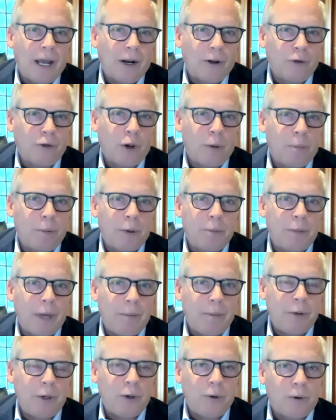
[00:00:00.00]
and I was hoping
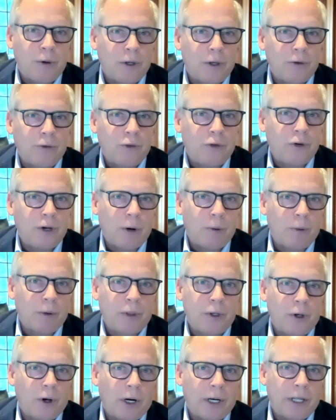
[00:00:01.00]
maybe you could share
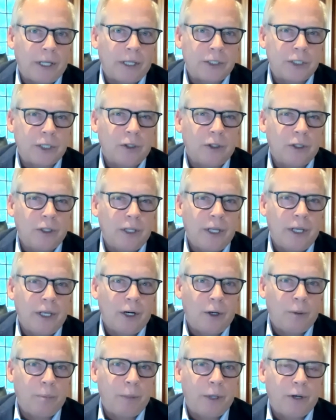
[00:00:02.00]
with the audience a
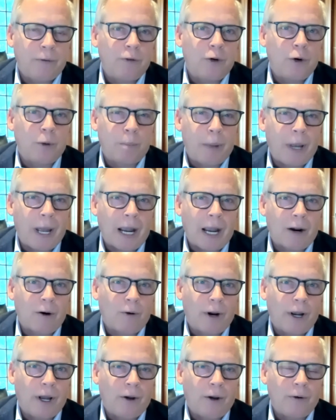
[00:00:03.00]
little bit of your
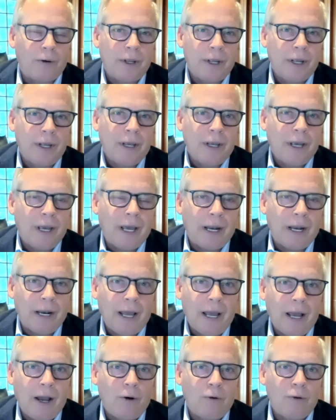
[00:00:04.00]
background and
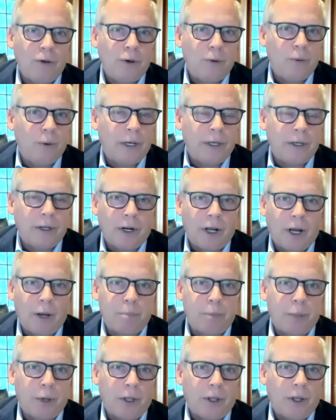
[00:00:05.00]
how you ended
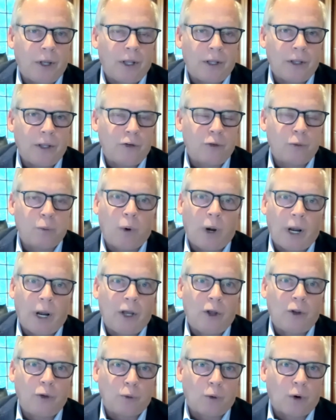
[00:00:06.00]
up on this
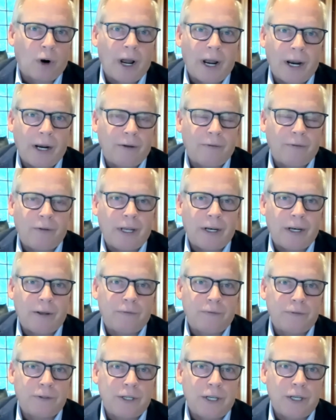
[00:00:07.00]
wild ride of
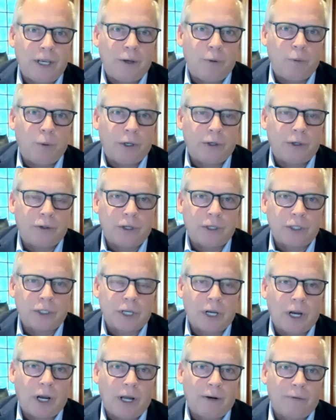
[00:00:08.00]
NFT, which has
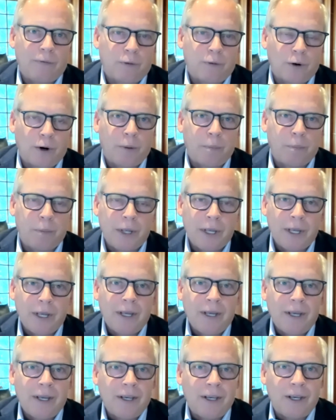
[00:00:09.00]
gone from,
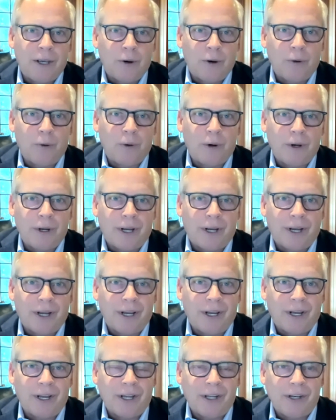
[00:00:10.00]

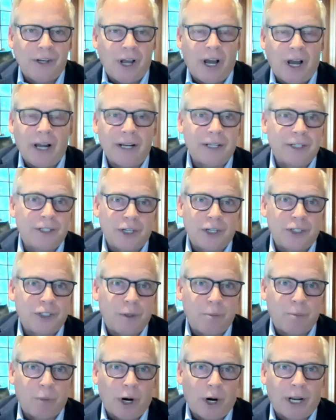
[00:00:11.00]
a
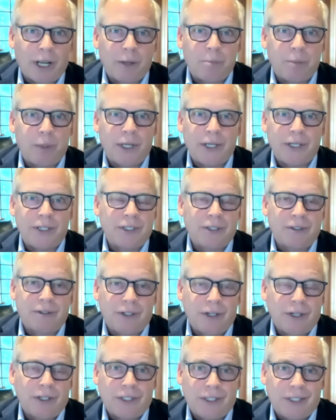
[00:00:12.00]
non-existent marketplace
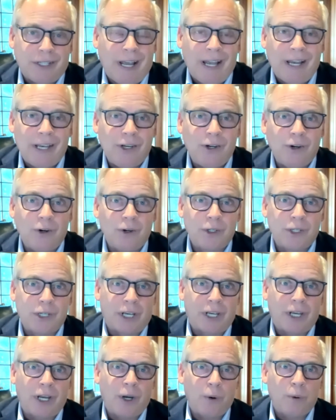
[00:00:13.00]
just 10 years
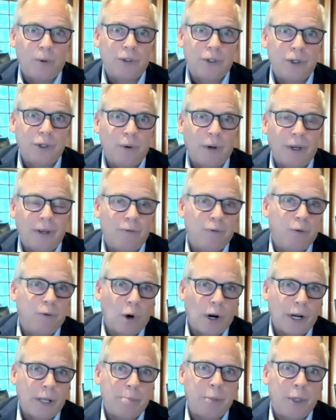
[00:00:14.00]
ago to a
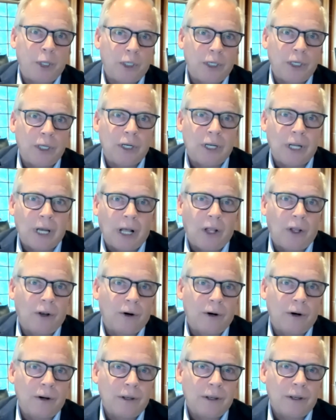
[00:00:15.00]
$40
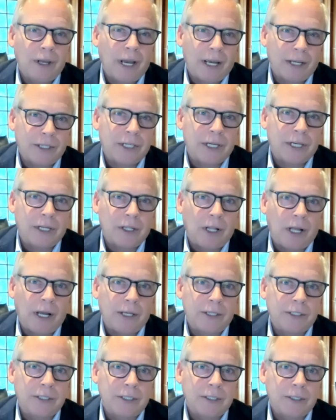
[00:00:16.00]
billion asset
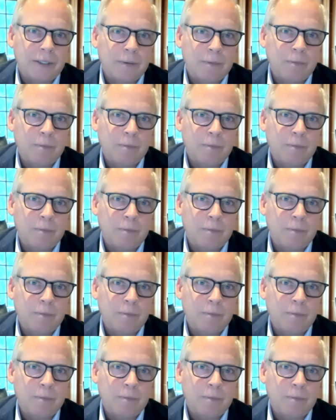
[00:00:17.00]
class.